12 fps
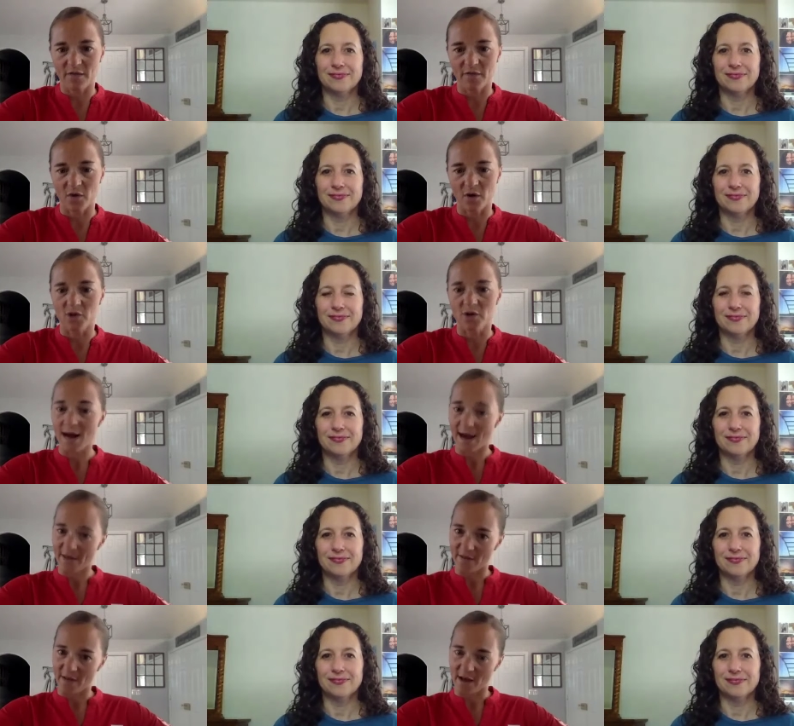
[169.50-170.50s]
Speaker 1: for
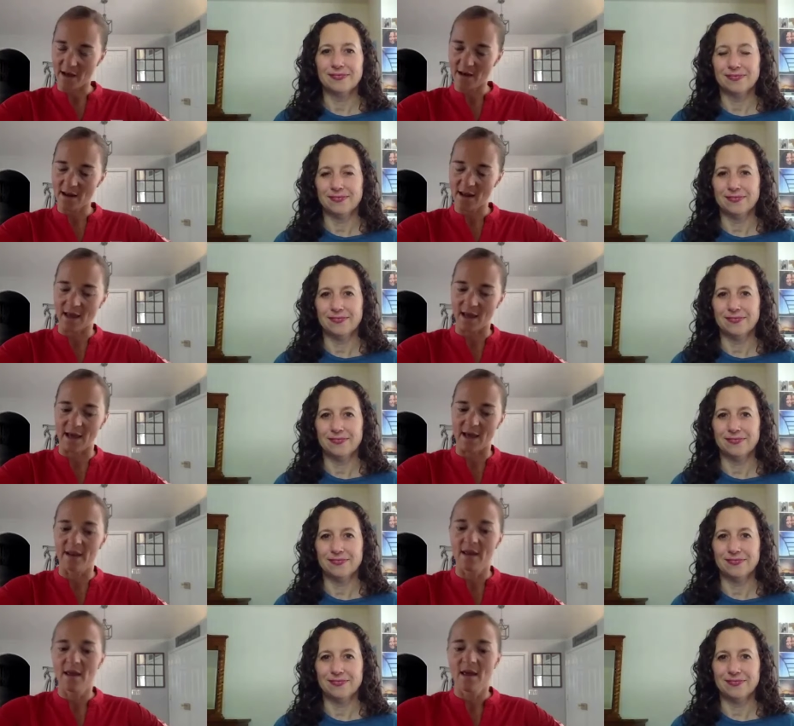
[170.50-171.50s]
triathlon,
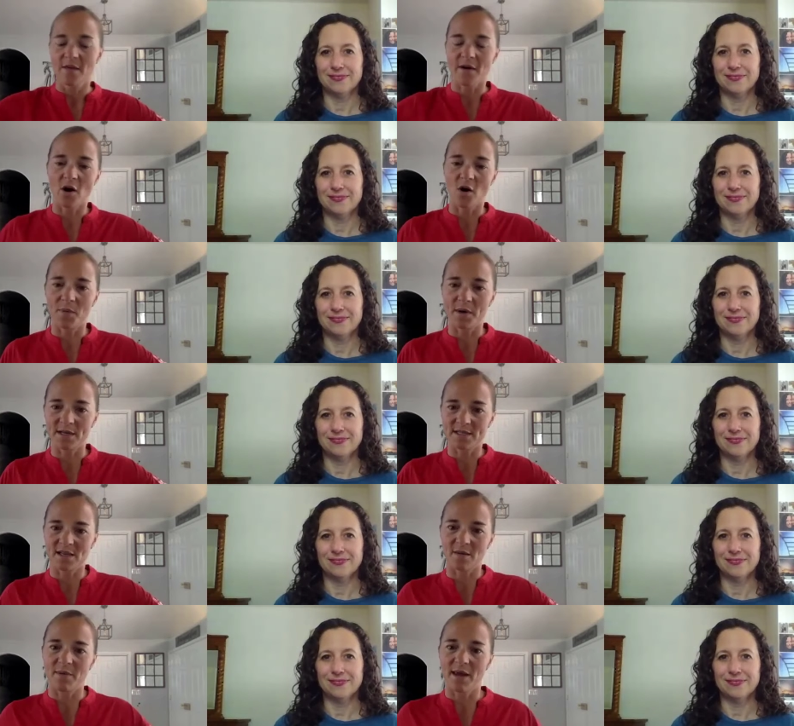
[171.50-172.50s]
and the hope is
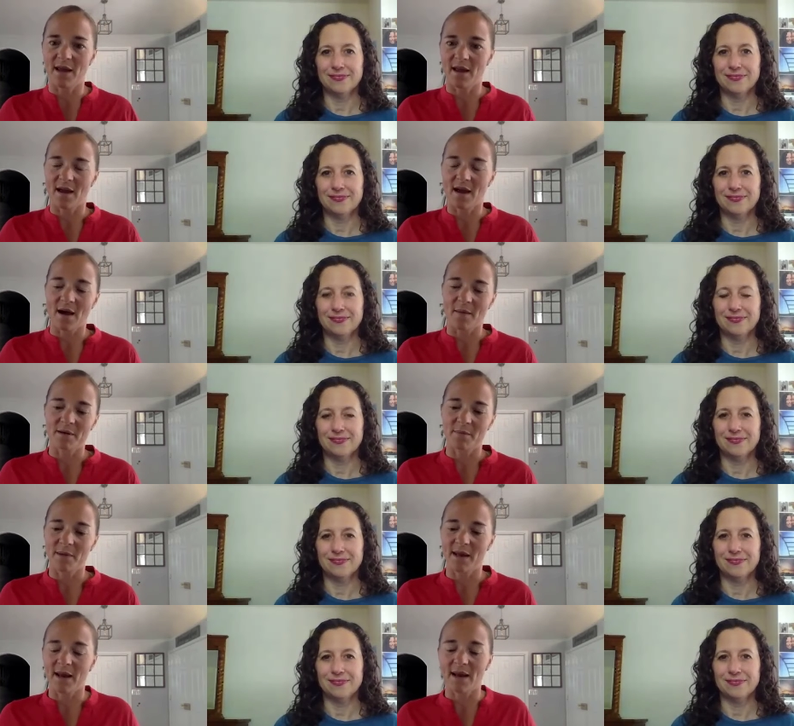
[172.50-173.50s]
to be um,
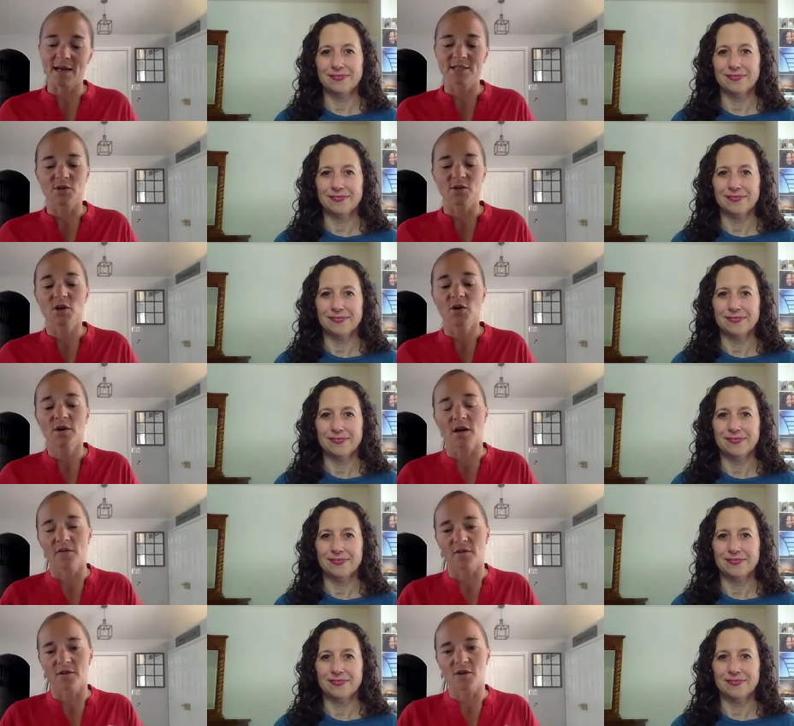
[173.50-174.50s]
competing next year in
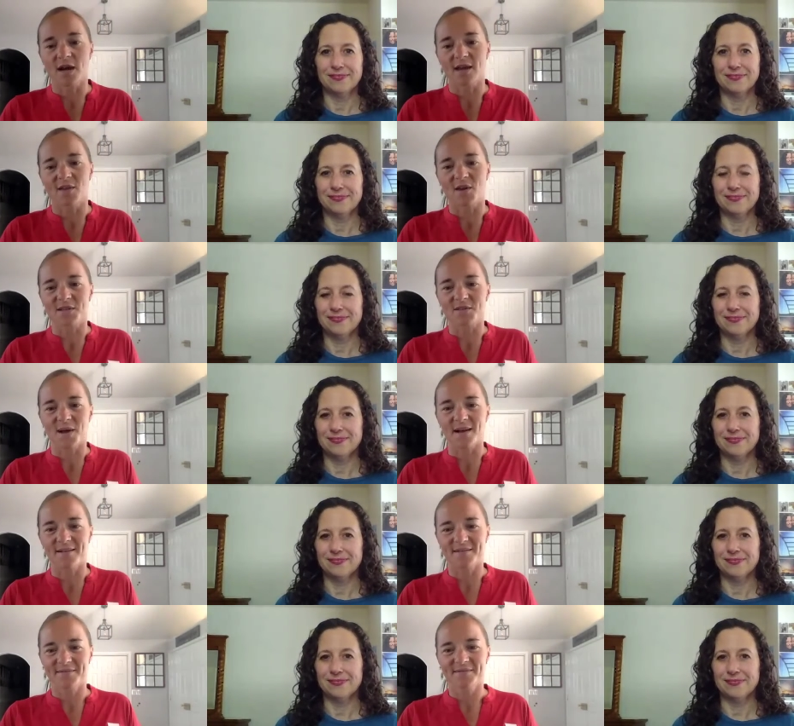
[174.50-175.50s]
Tokyo for triathlon as
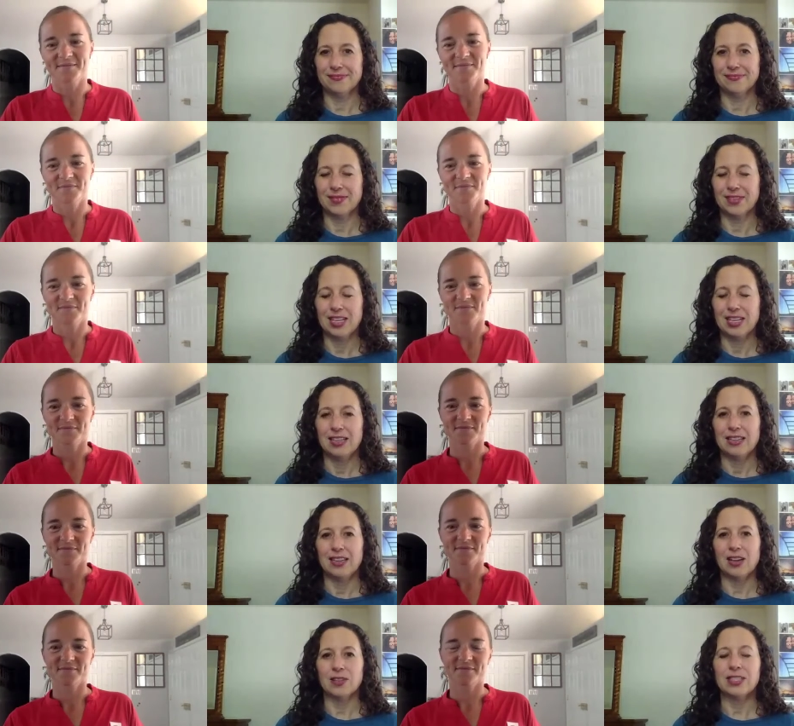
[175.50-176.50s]
Speaker 2: well.
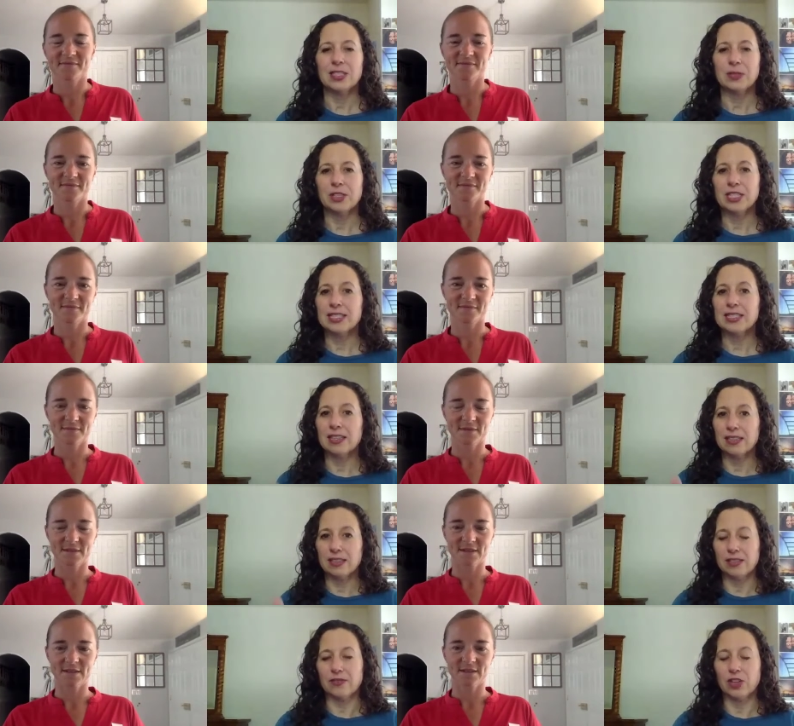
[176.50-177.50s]
Now, since
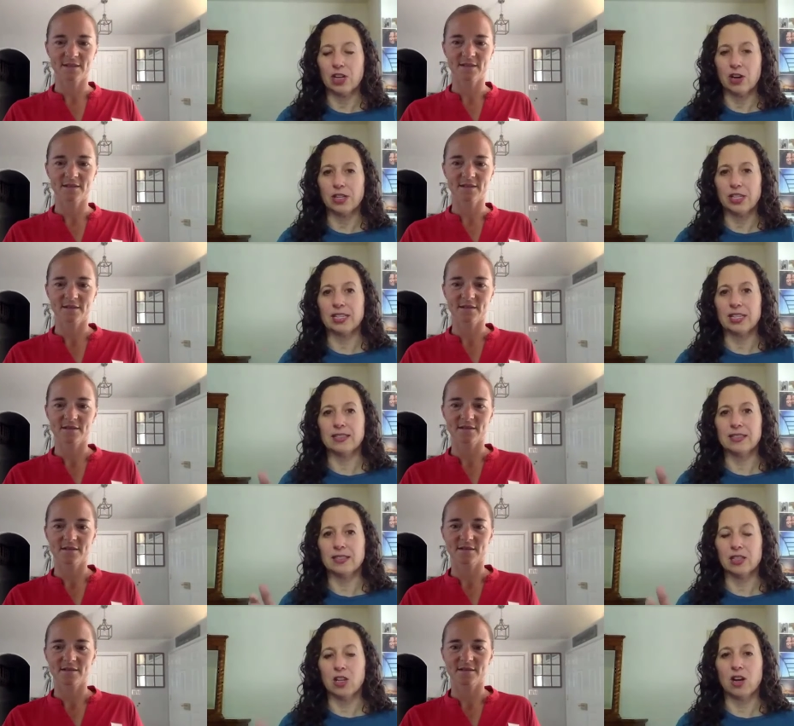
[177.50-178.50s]
Melissa, for our
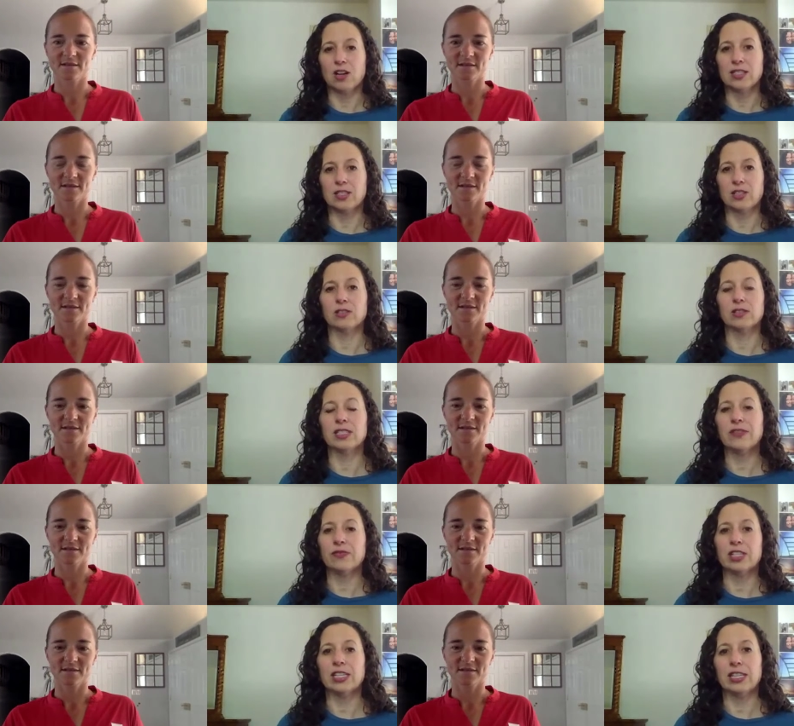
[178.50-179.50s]
audience, lost her
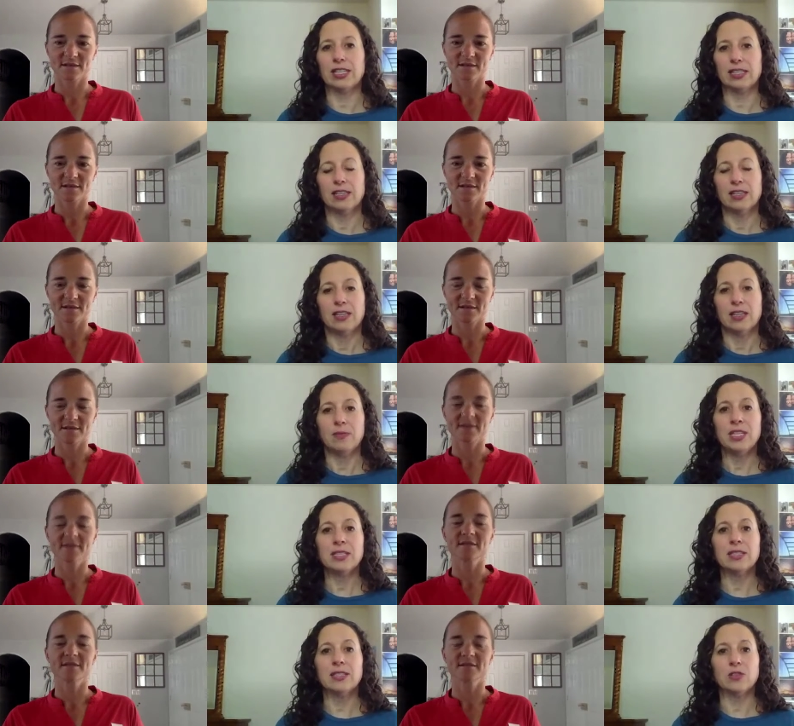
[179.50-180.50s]
left leg, it
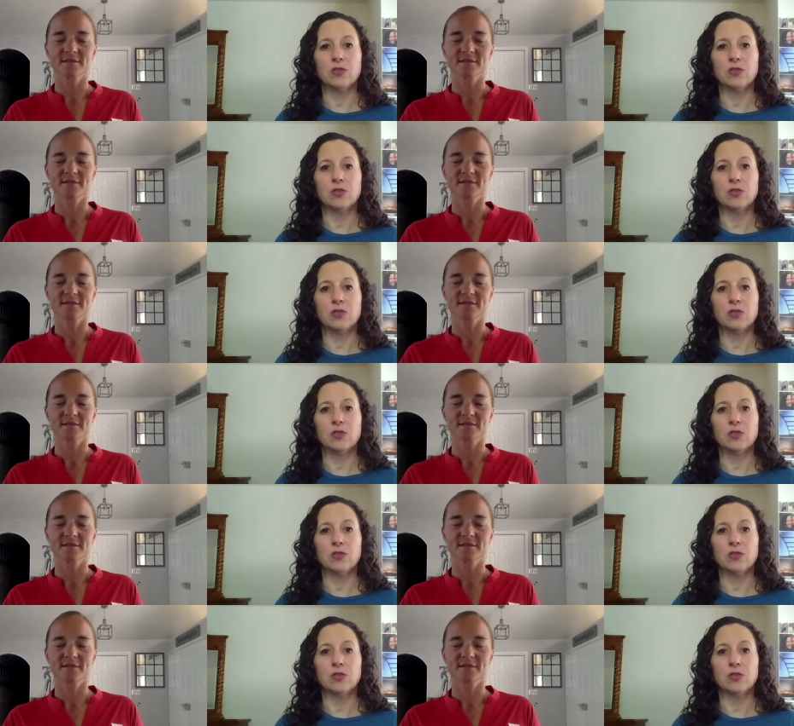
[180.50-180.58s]
means that